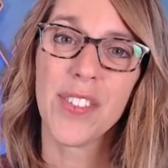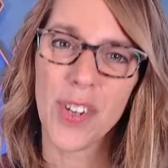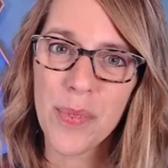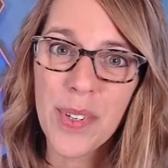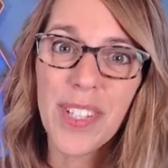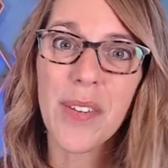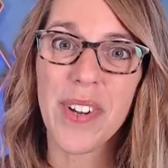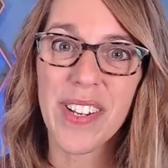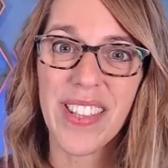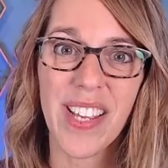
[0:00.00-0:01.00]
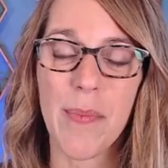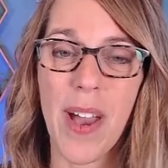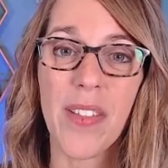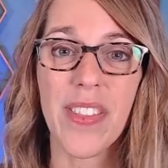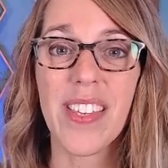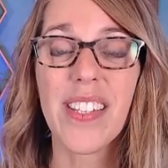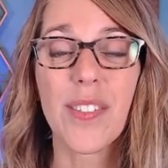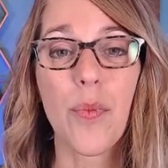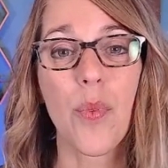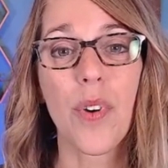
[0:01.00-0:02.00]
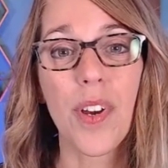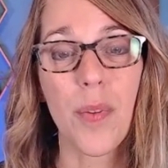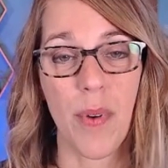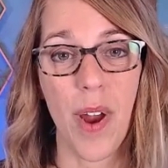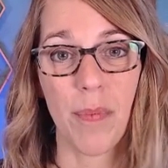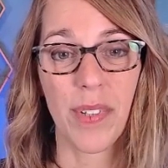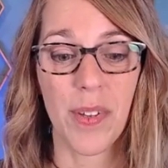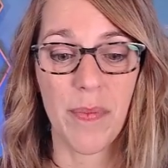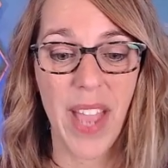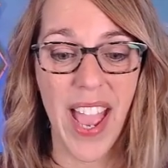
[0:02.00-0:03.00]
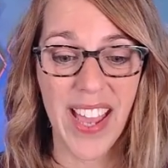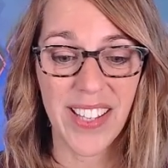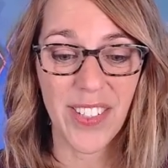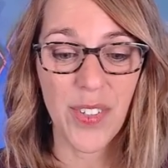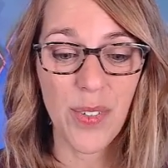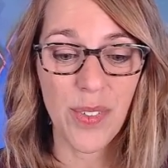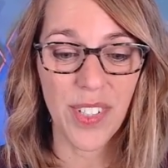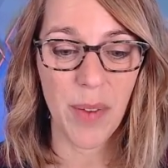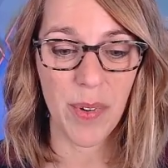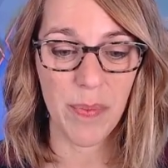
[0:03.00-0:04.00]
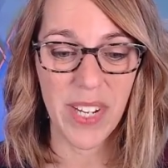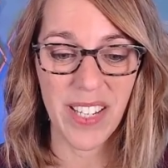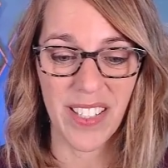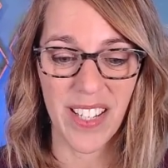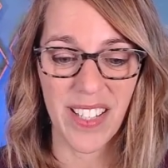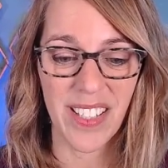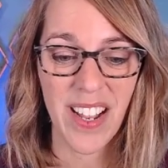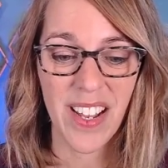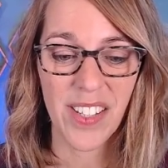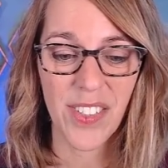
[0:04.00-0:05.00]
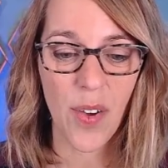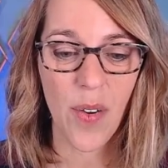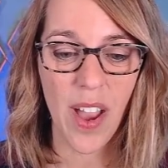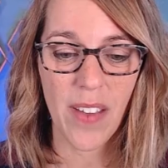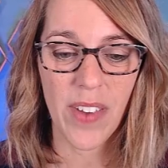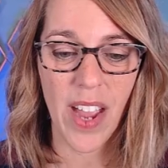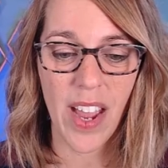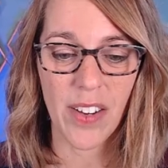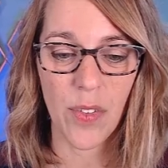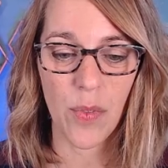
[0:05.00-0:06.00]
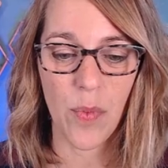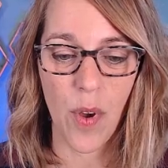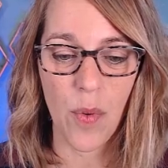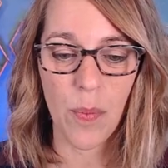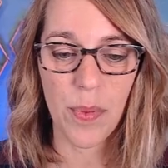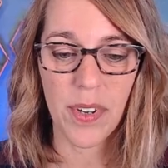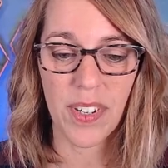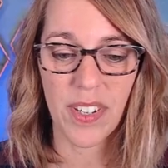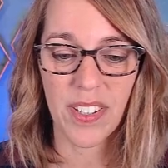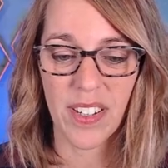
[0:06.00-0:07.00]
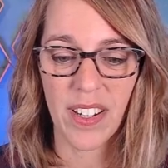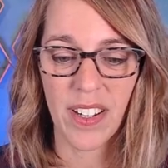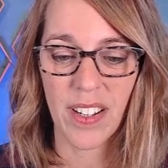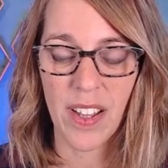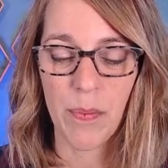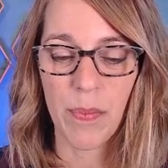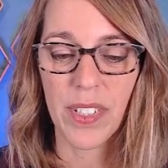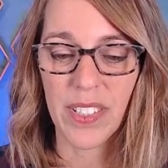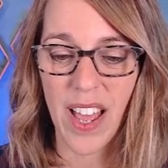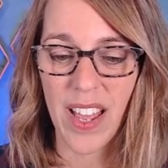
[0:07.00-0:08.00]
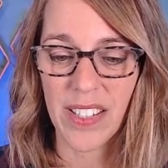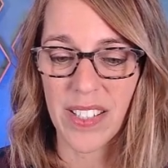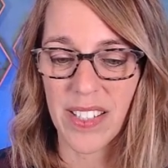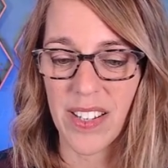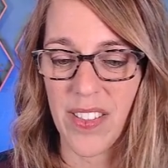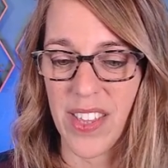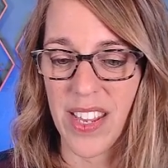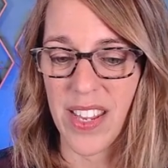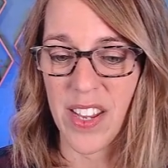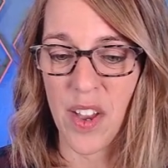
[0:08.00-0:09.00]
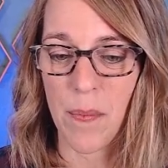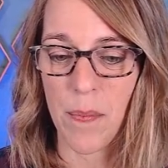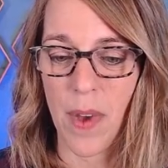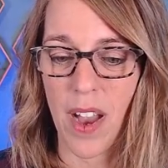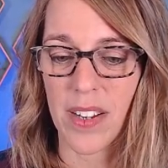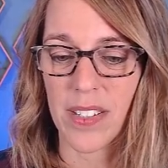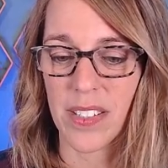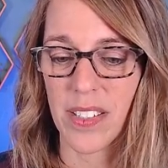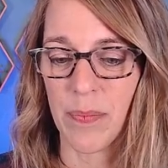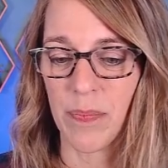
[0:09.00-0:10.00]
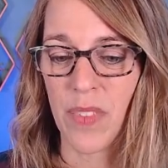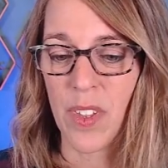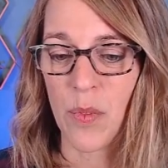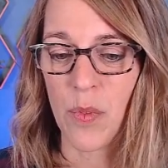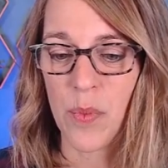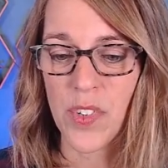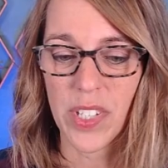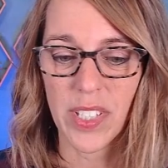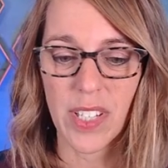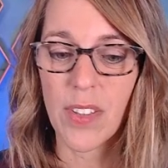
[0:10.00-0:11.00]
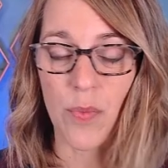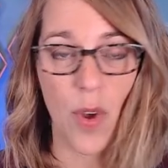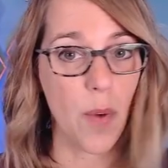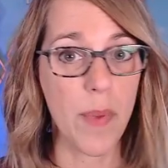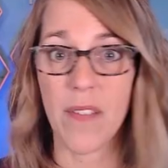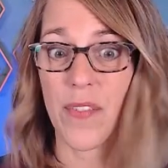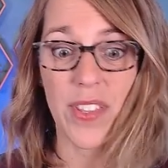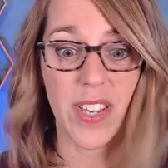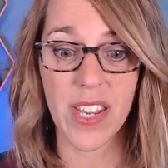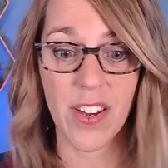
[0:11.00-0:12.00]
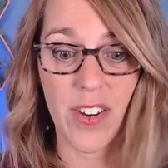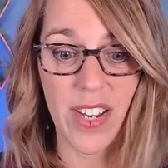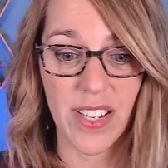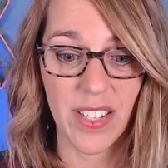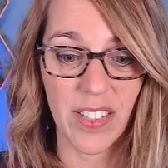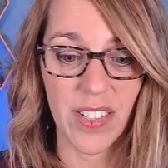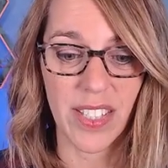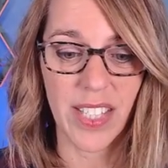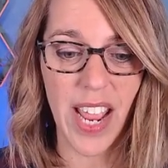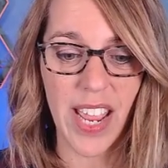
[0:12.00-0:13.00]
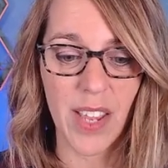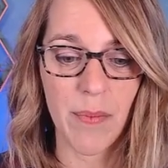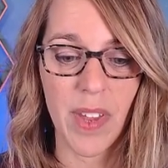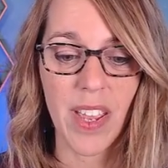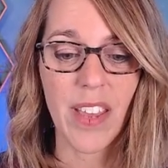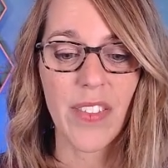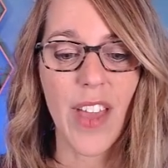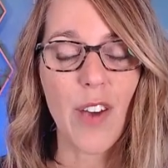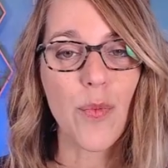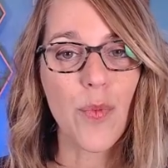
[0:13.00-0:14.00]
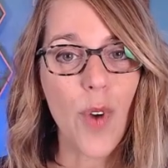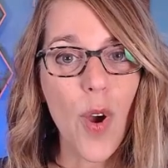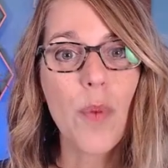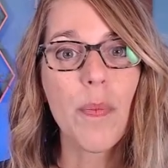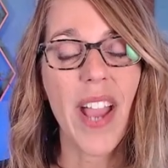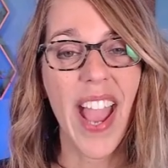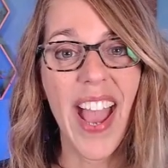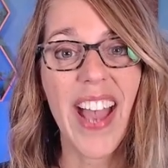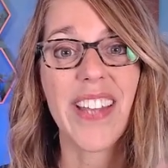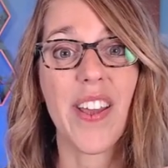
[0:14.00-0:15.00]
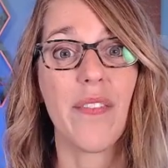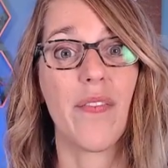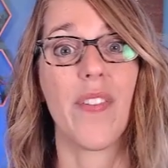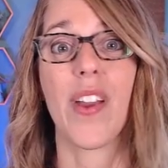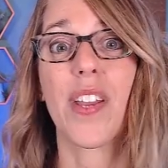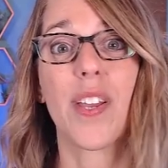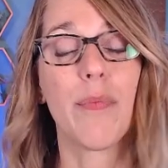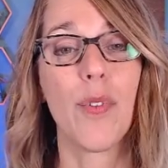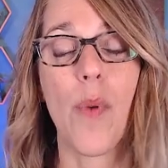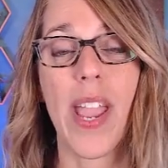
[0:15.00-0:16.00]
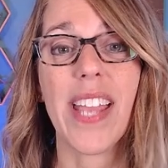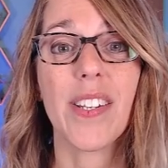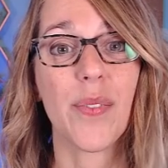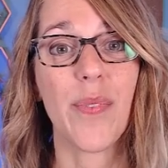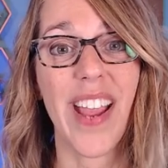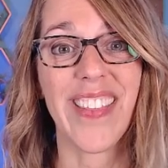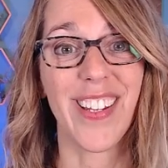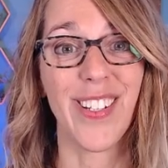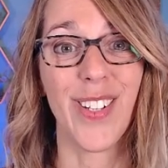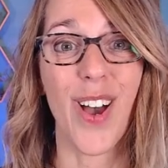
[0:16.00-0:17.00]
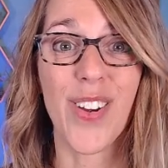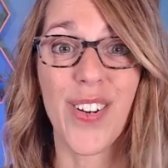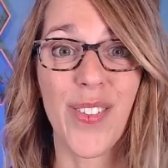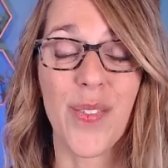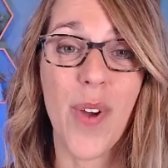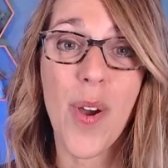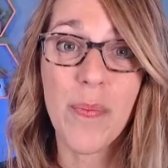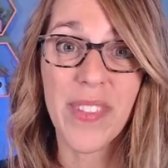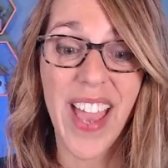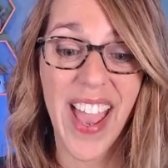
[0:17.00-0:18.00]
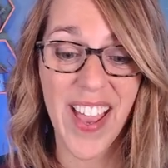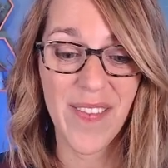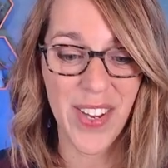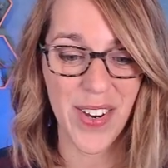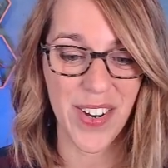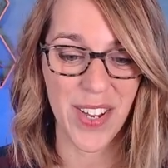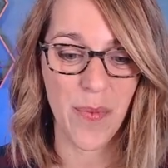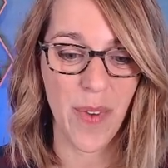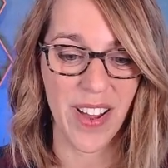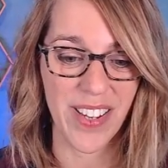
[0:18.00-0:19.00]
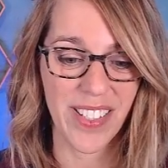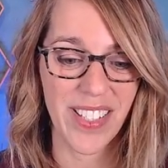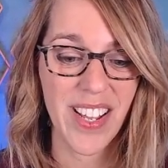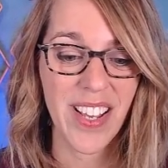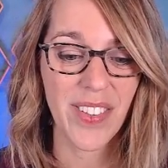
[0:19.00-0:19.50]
So I really wanna think about this work problem as two separate pieces. So I've got the rope plus the box. Well, we just did the rope. Everything here is the same. That rope had a variable weight, right? The longer the rope, the heavier it was.